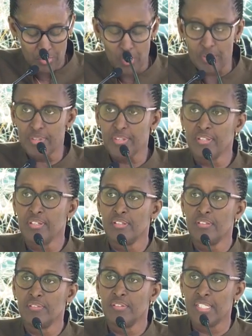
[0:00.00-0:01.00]
worth
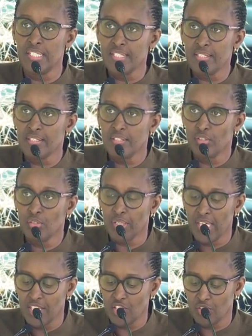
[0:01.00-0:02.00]
this
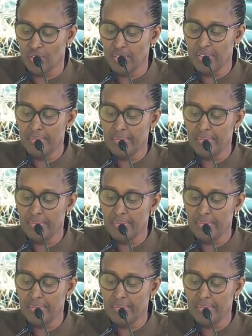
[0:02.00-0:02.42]
occasion.